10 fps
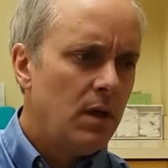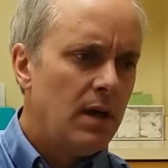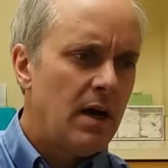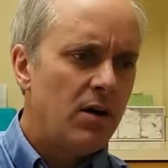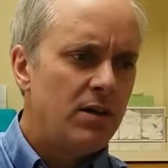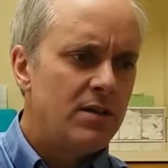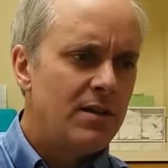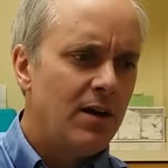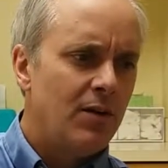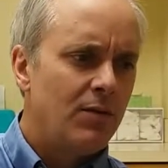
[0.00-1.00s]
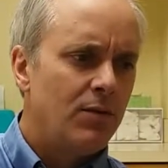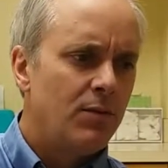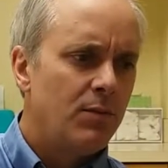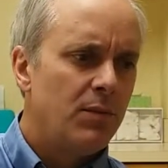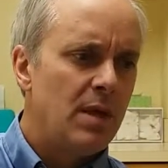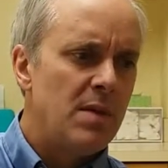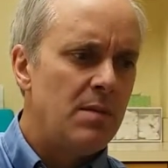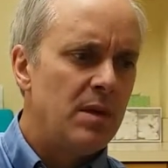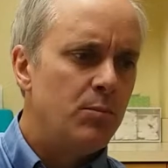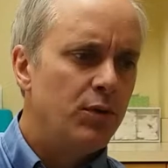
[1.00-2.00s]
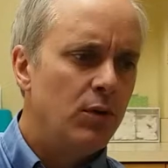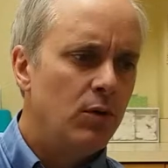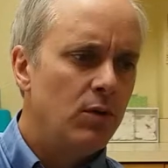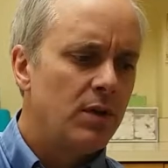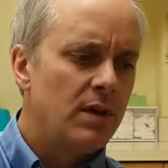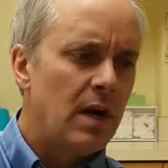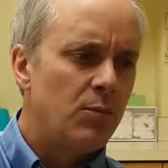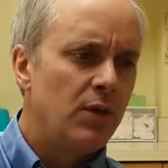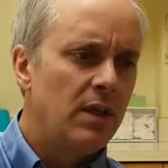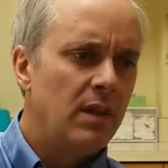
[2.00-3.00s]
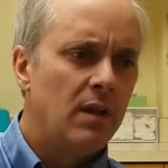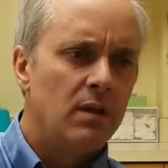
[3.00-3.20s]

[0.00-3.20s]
How can you tell? They may be blue, they're not breathing.